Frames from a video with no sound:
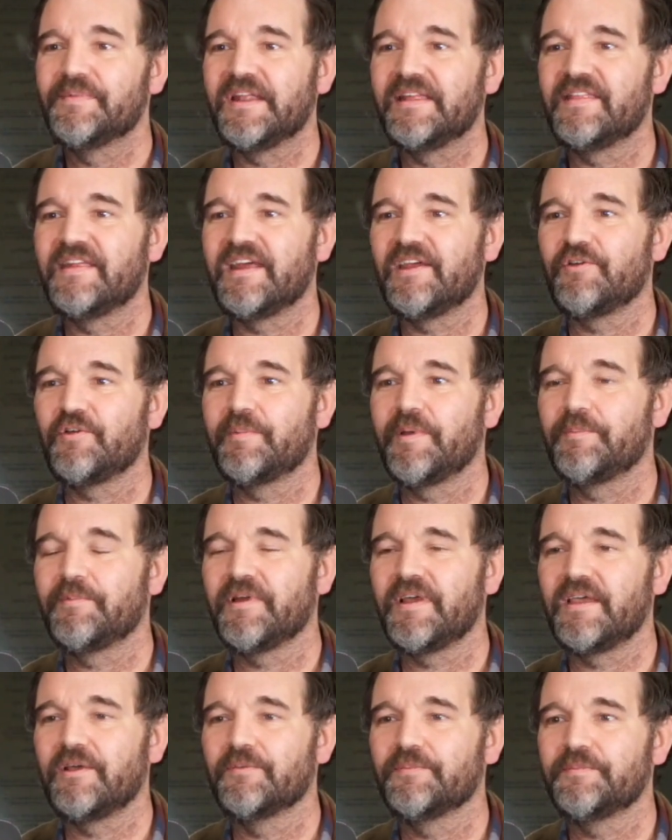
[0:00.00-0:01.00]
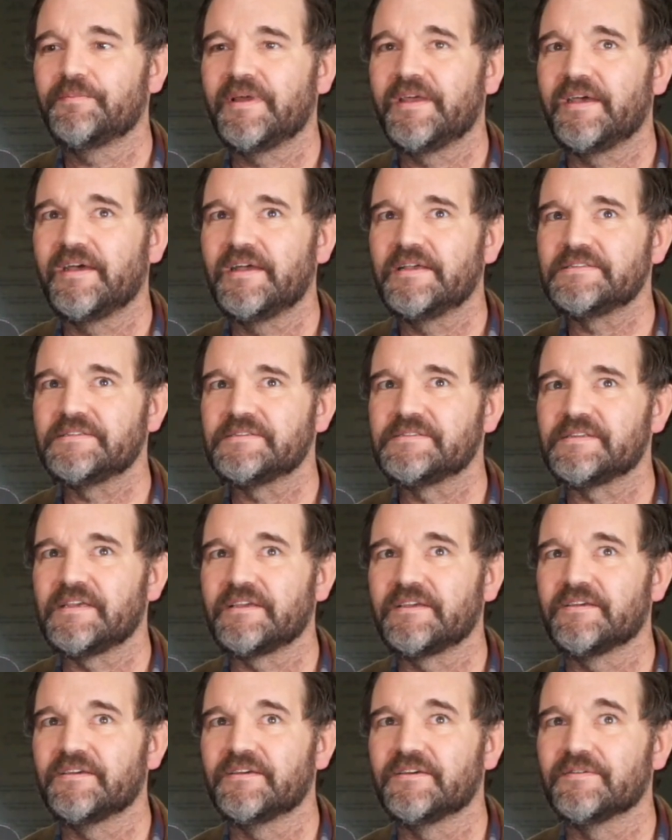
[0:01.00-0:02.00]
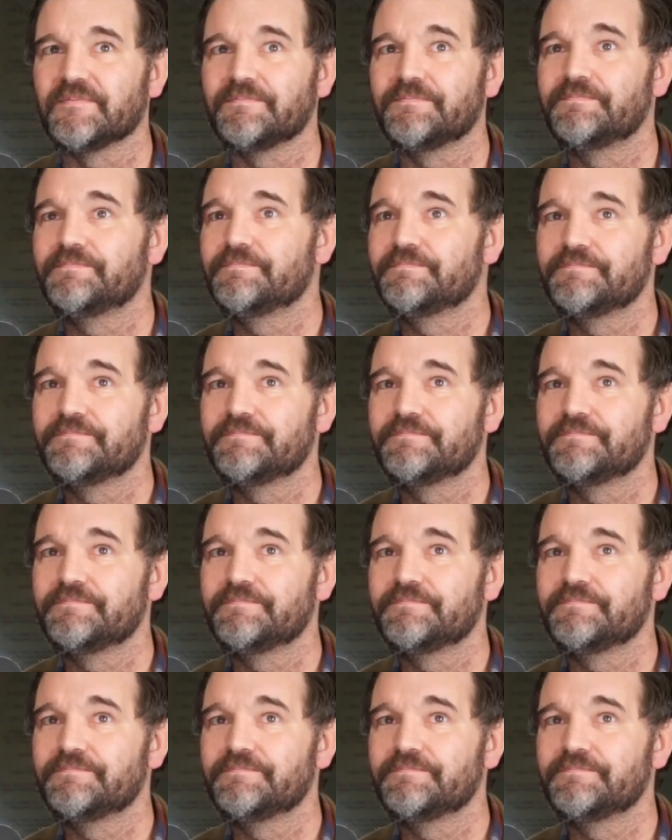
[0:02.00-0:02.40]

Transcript: But then I remember I opened my eyes and I was like, oh,